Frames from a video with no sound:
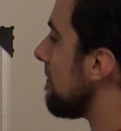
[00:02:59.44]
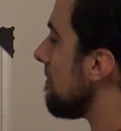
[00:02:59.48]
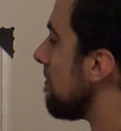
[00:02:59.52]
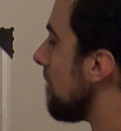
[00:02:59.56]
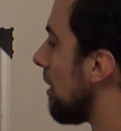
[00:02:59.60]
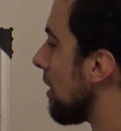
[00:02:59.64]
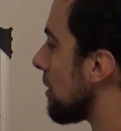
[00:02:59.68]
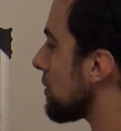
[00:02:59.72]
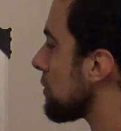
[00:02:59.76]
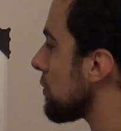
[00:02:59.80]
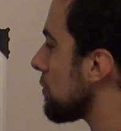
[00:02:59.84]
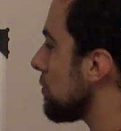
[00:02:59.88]

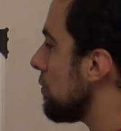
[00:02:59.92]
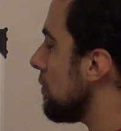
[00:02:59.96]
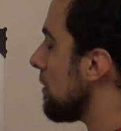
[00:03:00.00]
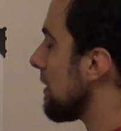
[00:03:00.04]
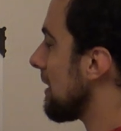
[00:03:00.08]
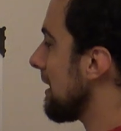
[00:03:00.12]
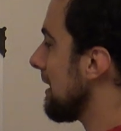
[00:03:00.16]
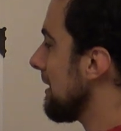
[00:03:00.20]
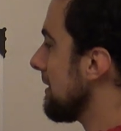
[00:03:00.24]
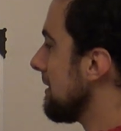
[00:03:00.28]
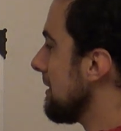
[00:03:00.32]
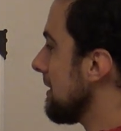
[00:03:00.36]

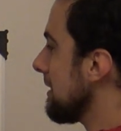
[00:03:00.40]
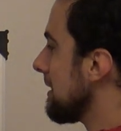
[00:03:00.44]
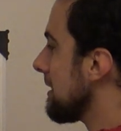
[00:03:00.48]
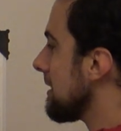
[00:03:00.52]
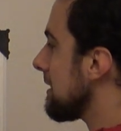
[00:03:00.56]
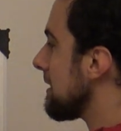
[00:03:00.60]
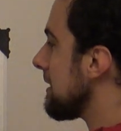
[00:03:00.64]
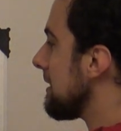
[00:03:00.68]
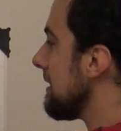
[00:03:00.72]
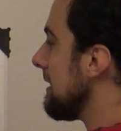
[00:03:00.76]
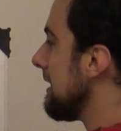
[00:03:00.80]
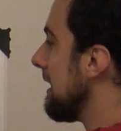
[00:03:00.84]
maqsura,
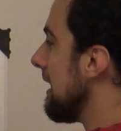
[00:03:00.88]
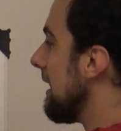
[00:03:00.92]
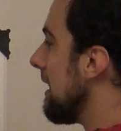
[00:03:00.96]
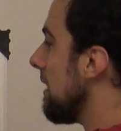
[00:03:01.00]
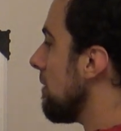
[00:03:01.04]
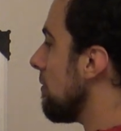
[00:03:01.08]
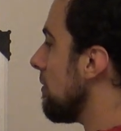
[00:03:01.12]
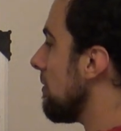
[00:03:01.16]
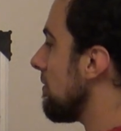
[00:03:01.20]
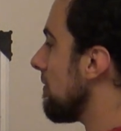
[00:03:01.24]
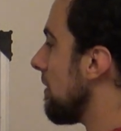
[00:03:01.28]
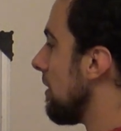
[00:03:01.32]
this
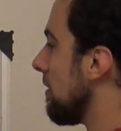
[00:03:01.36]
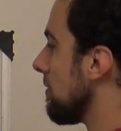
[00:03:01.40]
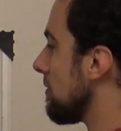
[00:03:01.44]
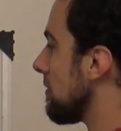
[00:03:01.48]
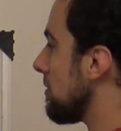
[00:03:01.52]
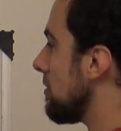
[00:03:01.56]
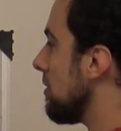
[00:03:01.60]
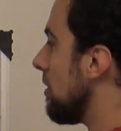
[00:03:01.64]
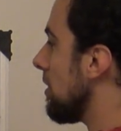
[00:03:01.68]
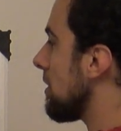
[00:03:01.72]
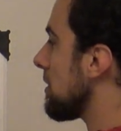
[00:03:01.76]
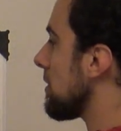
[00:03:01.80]
ya
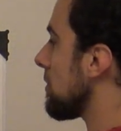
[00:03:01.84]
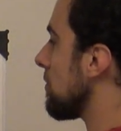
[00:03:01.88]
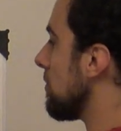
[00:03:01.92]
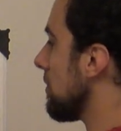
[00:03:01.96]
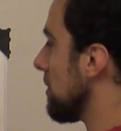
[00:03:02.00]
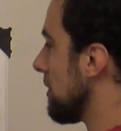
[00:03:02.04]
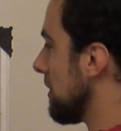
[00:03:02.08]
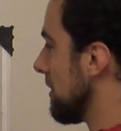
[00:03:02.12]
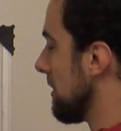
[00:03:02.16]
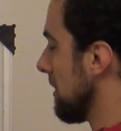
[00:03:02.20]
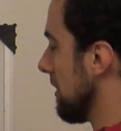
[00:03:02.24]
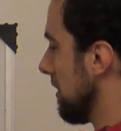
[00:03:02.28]
without dots,
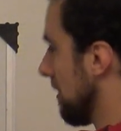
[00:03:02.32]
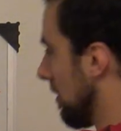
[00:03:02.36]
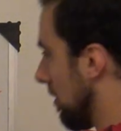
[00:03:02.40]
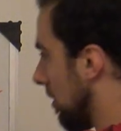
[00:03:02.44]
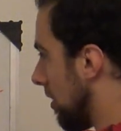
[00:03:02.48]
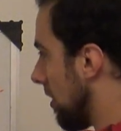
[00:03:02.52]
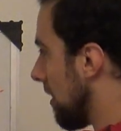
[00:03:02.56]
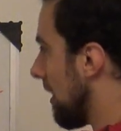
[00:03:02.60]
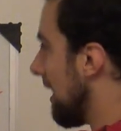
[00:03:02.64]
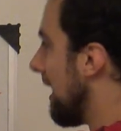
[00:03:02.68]
which is a long